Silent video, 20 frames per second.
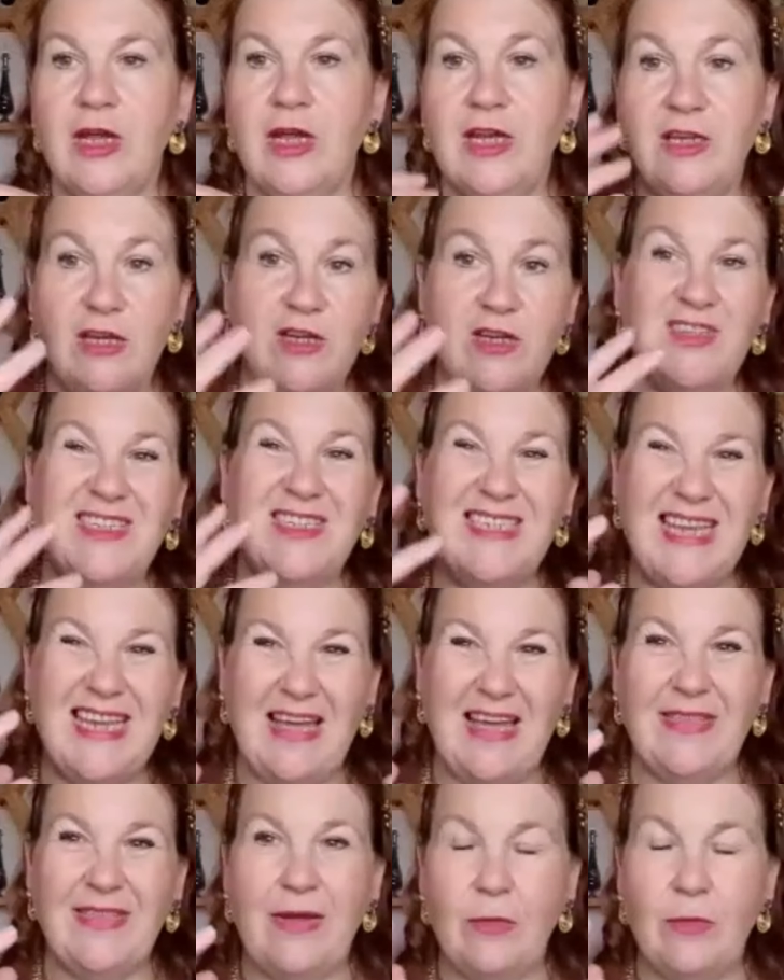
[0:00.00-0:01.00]
And you can see
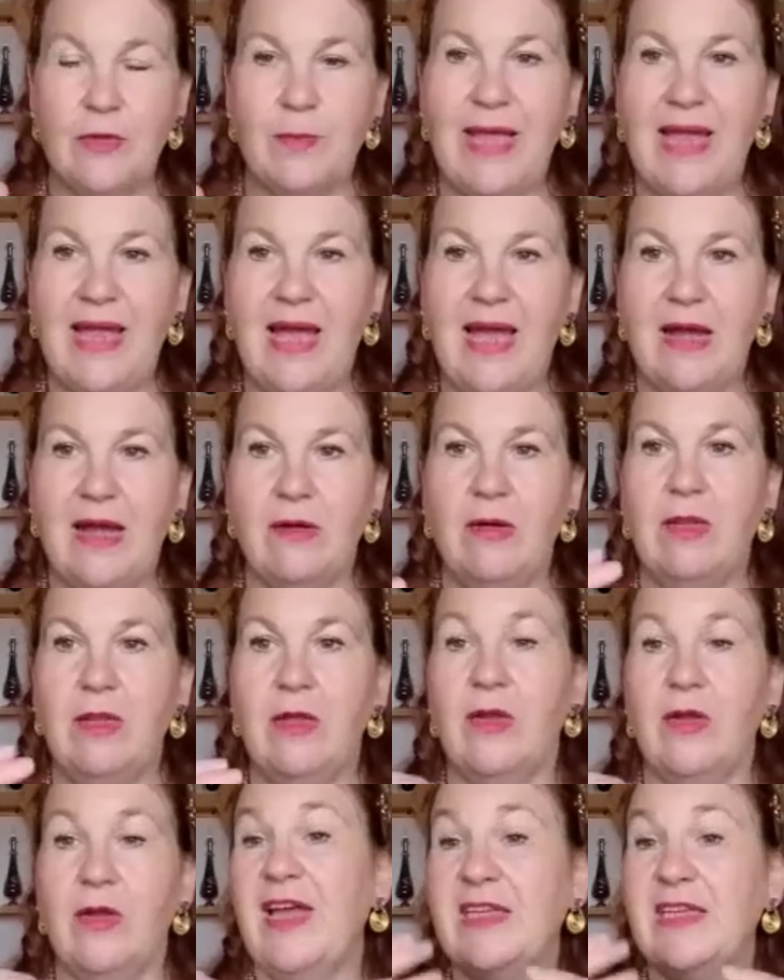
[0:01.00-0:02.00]
how that would play out a
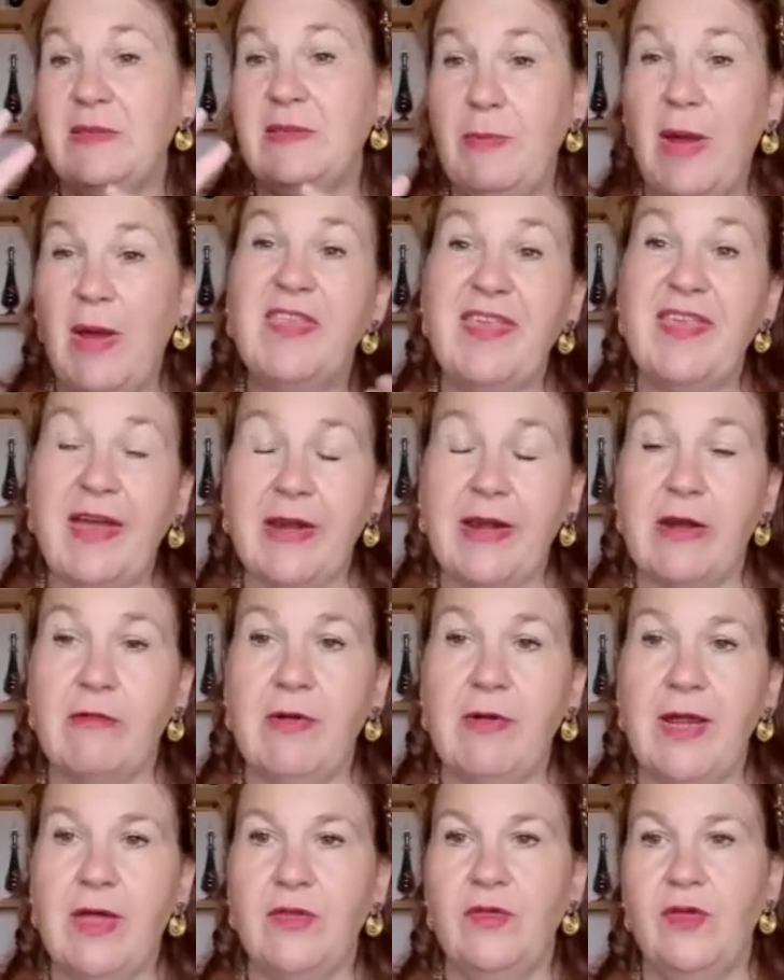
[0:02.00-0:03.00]
lot. That's
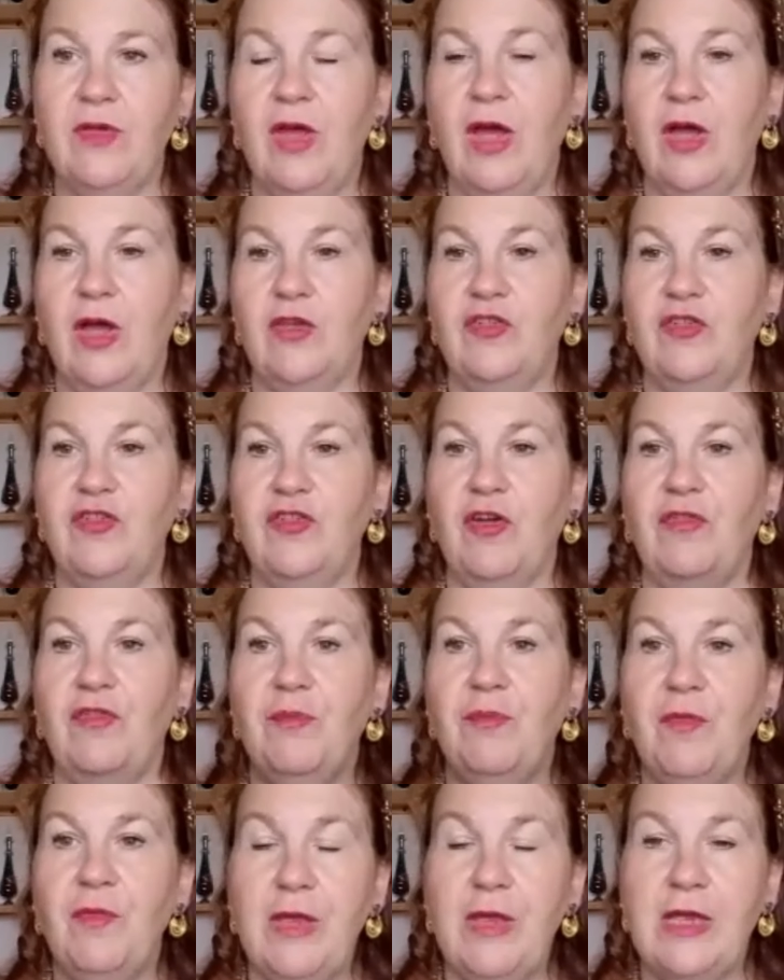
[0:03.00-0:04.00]
Pythagorean stuff.
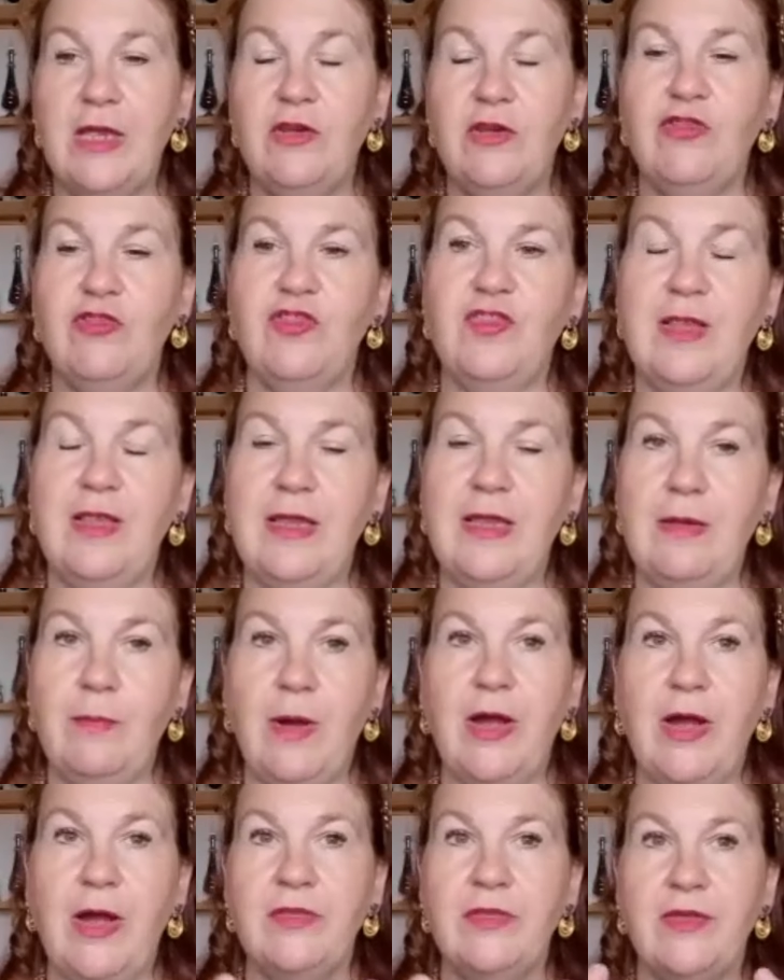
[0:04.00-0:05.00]
Interestingly,
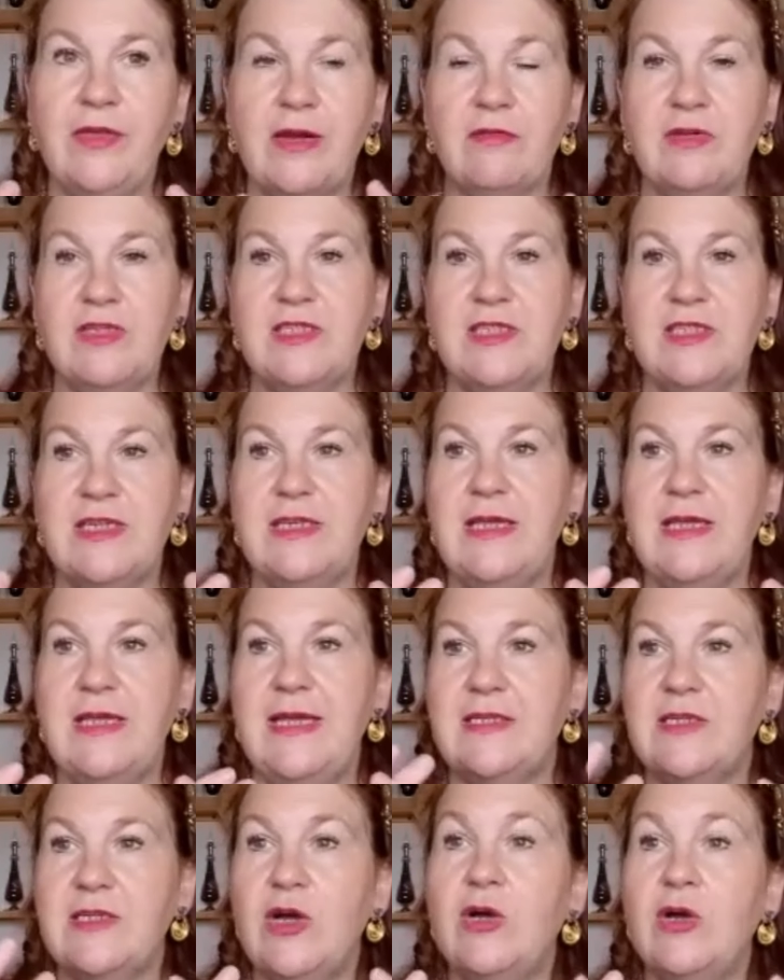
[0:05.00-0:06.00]
Pythagoras and
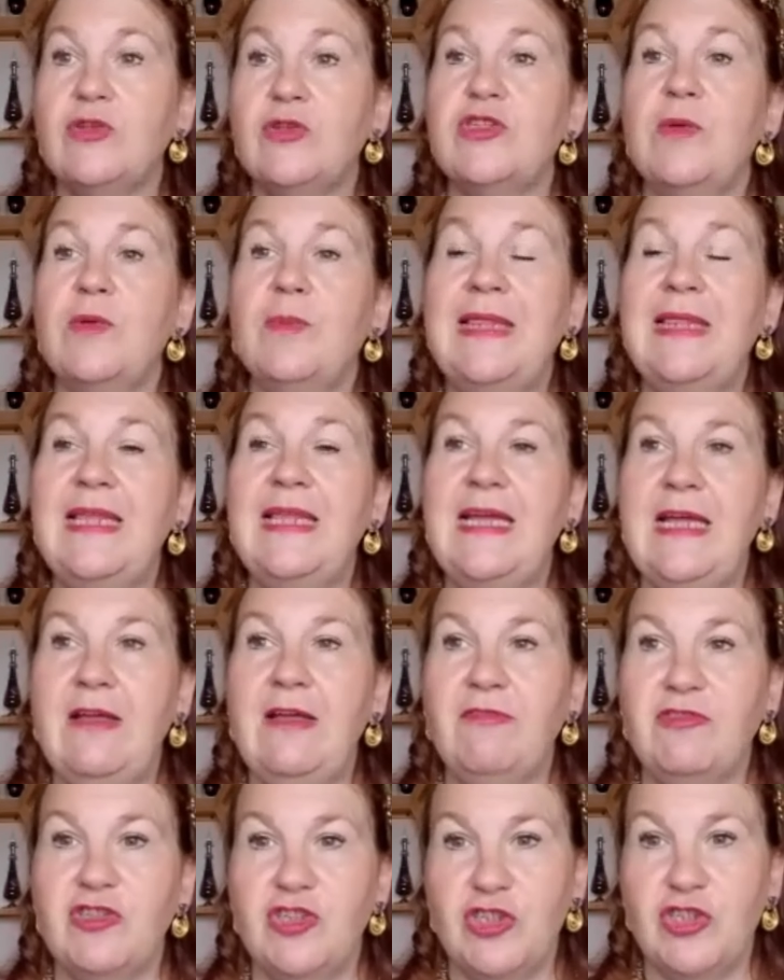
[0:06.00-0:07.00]
his cult are
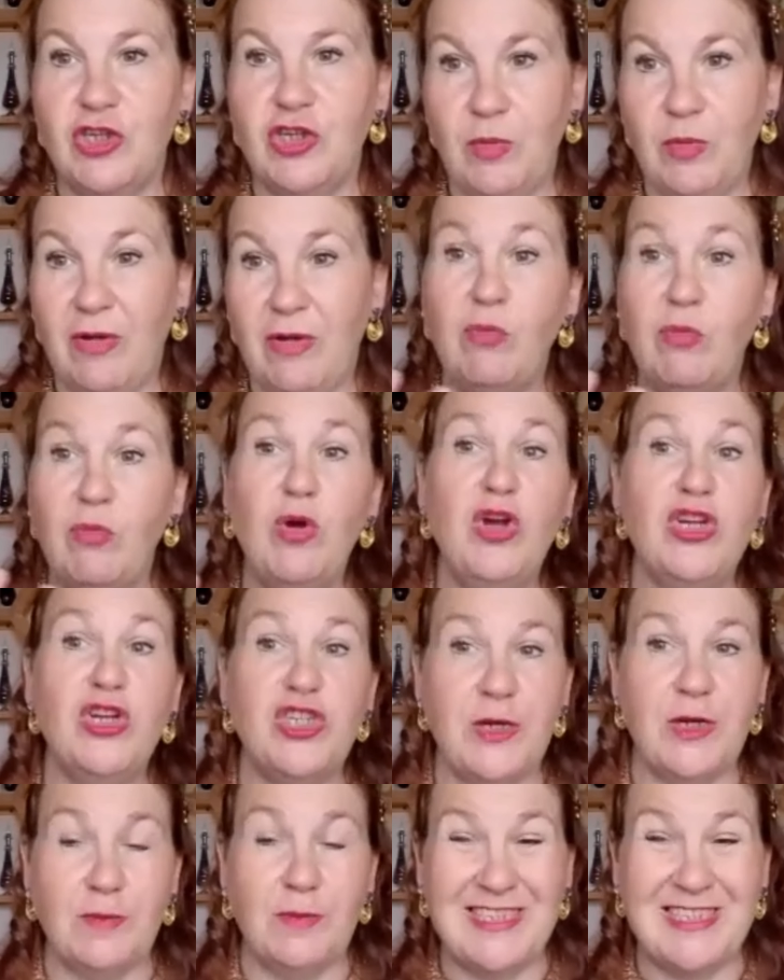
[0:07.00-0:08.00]
believed to have
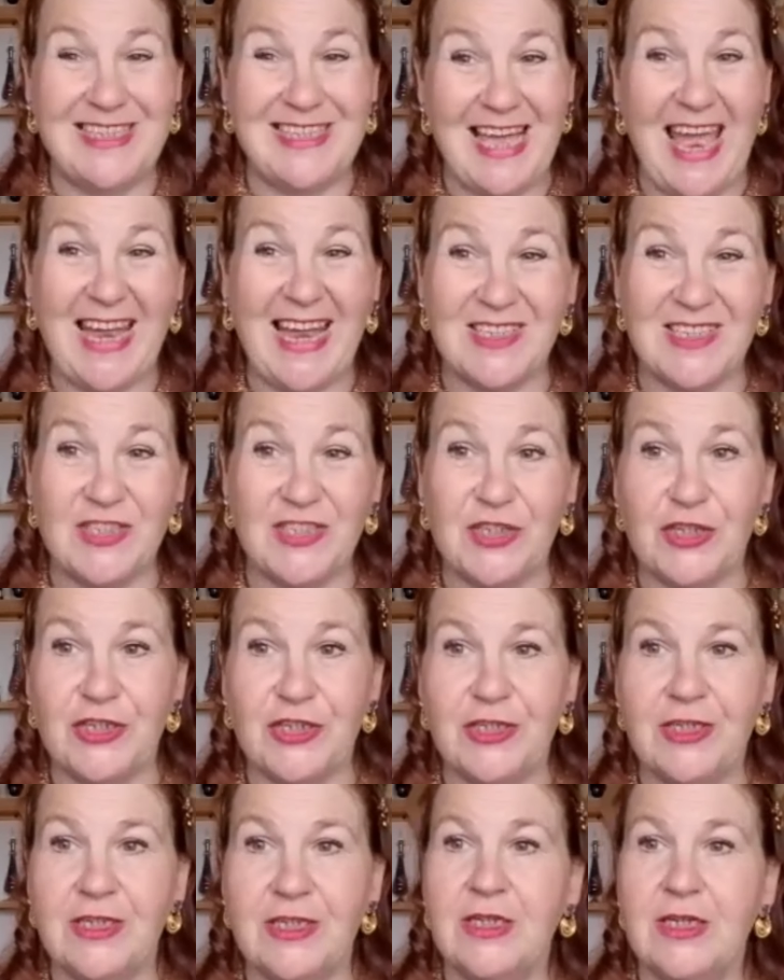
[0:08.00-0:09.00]
worshipped the
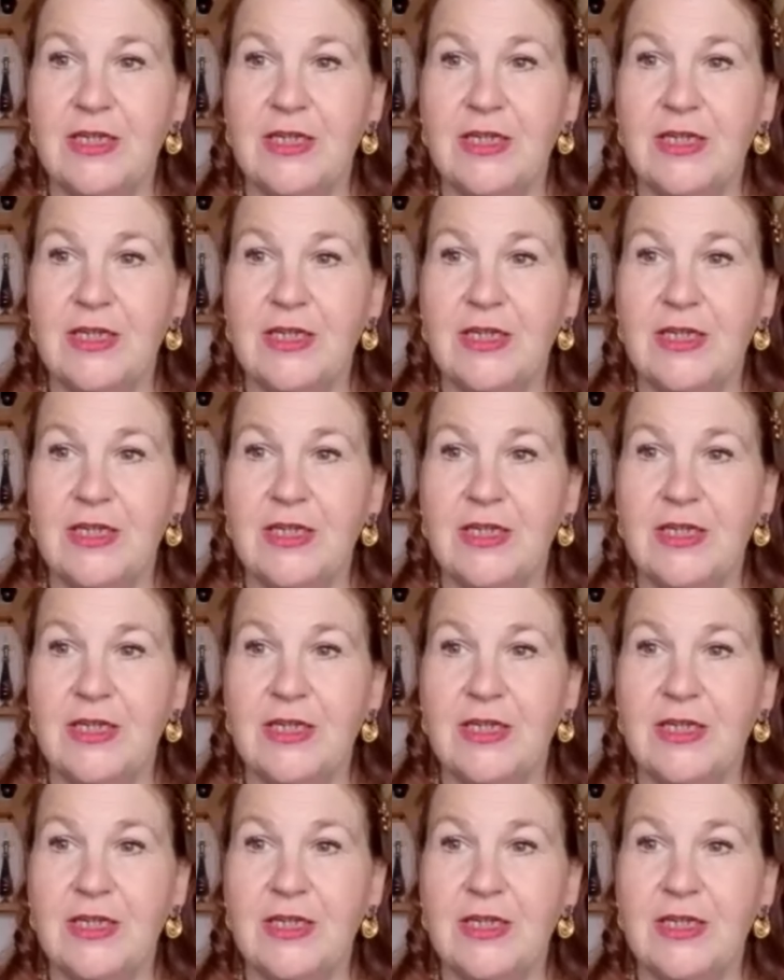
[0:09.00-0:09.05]
hexagon